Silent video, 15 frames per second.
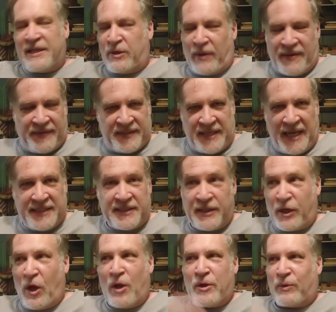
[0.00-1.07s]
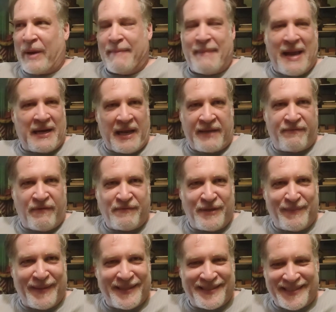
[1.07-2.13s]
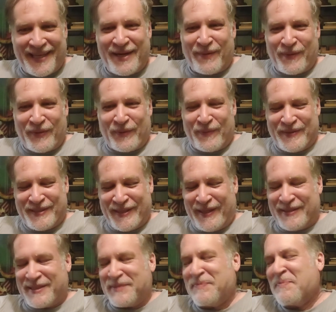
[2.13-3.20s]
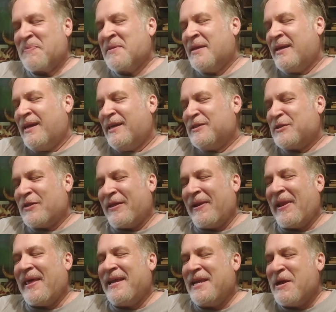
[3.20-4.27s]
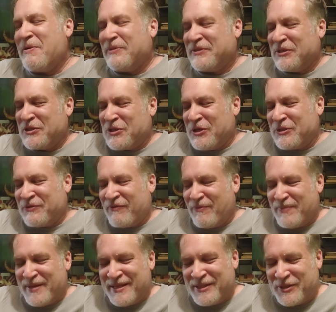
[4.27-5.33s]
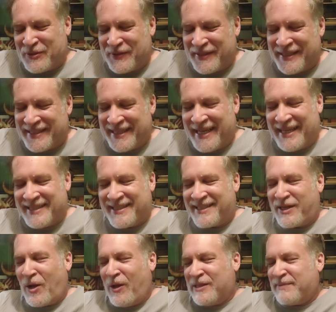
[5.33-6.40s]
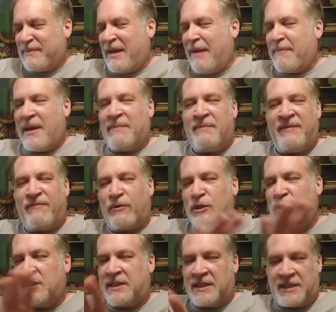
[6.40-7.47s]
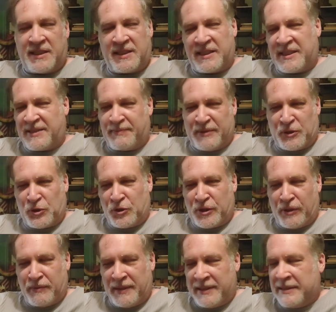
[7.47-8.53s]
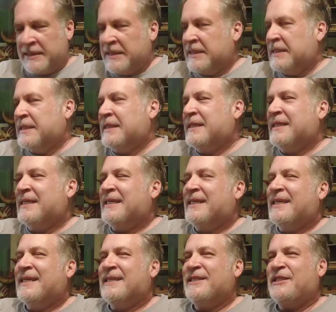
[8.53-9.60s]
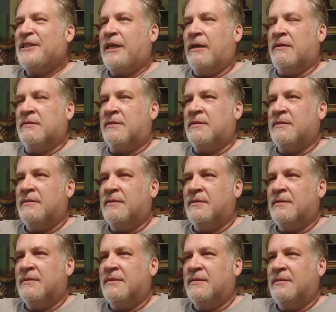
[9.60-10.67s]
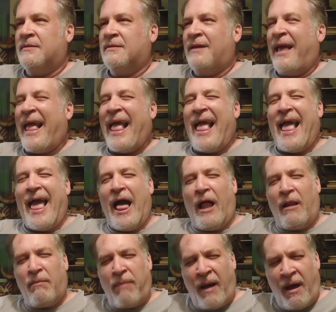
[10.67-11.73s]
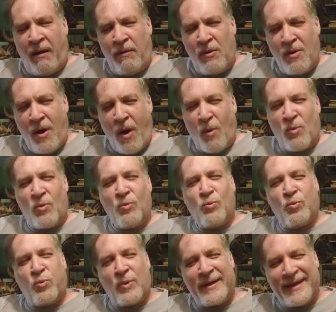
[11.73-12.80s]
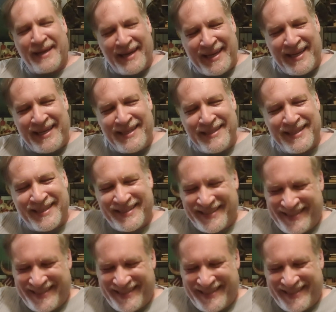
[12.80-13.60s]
grade the test and they call you right back like 15 minutes later with the results. So the lady who was in charge of administering the test calls me up. And before she says, is this Mr. Sonna? She goes, elbow? Really?